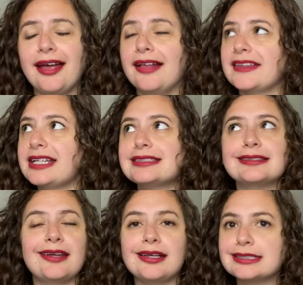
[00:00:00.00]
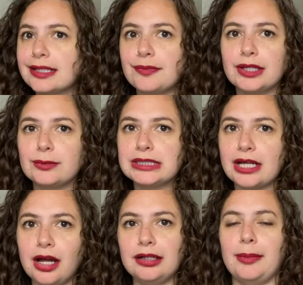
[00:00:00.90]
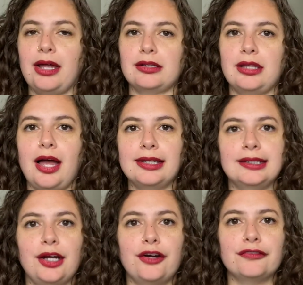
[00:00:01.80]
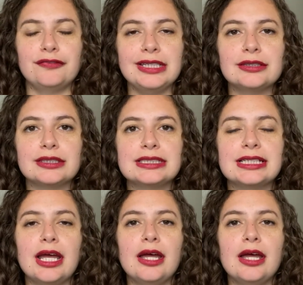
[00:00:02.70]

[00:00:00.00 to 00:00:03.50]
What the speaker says: And that's not something we talk about a lot in our field.